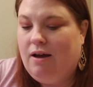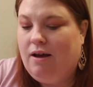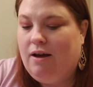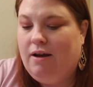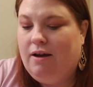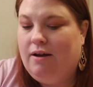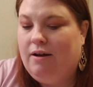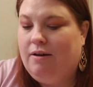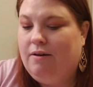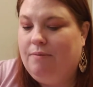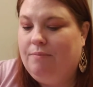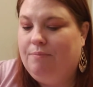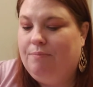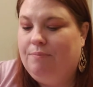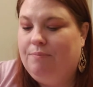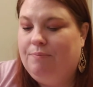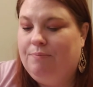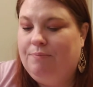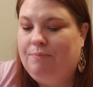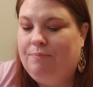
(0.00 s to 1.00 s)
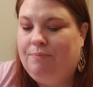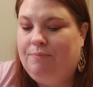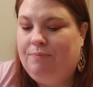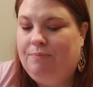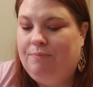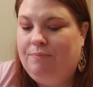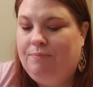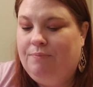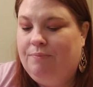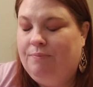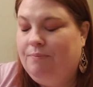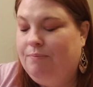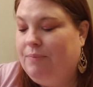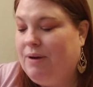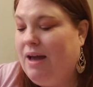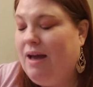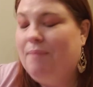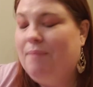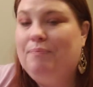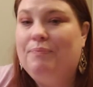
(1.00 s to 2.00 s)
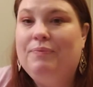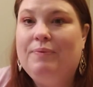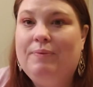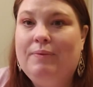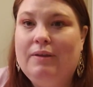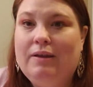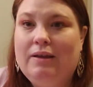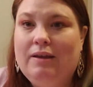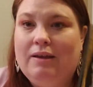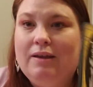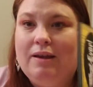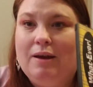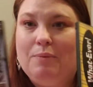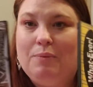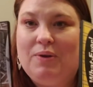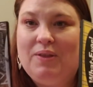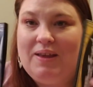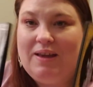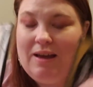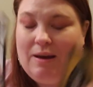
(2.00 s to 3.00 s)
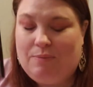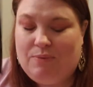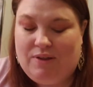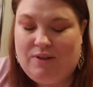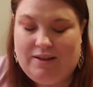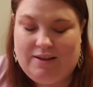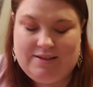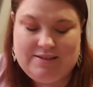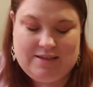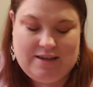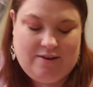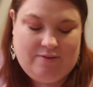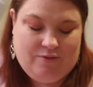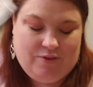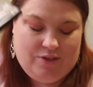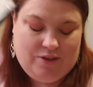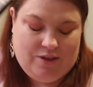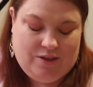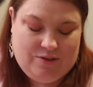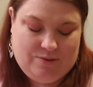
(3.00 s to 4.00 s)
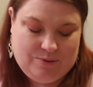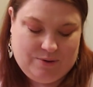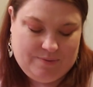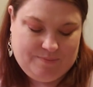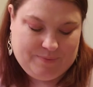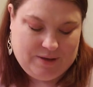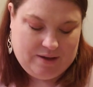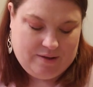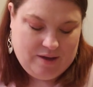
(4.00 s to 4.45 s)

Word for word: Um, but yeah, I'm really, I'm really excited for this one.